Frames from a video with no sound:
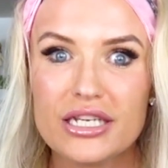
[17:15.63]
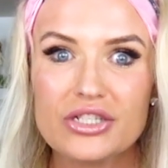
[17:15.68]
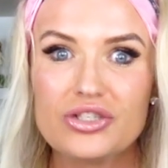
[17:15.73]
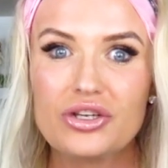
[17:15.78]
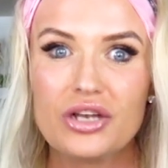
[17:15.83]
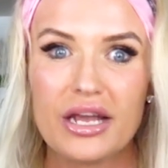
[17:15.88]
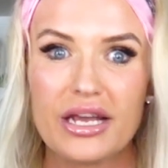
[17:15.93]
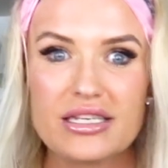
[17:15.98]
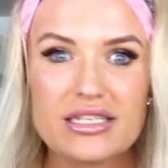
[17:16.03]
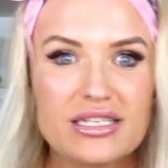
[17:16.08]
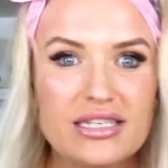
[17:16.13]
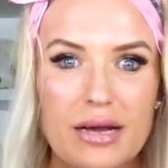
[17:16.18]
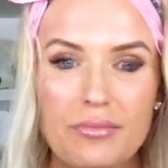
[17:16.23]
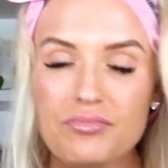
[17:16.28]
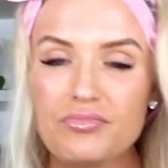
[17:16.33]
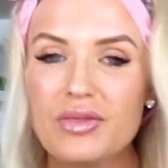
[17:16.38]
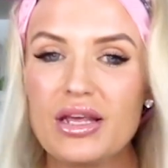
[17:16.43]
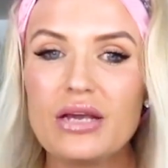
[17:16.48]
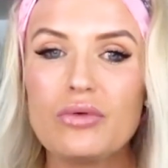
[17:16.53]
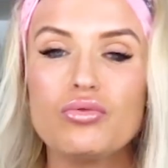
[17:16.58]
Literally,
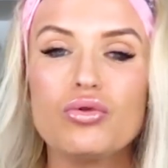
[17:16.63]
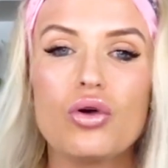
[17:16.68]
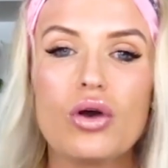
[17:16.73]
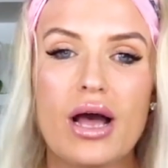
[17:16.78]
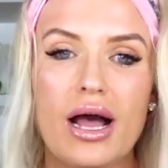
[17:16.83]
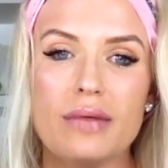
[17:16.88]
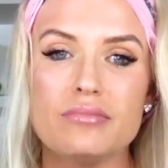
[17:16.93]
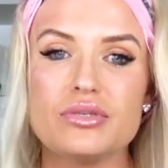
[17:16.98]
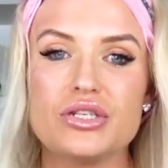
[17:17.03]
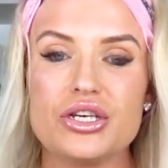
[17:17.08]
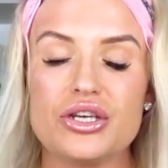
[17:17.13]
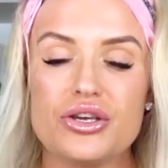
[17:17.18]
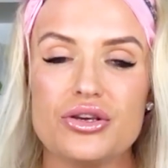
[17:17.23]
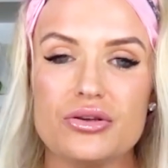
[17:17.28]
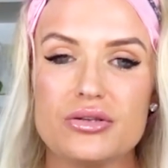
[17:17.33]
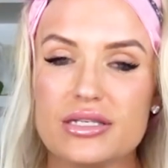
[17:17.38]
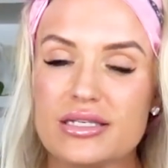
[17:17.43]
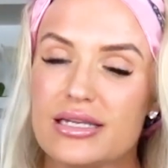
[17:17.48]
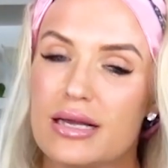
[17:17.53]
something will come to you,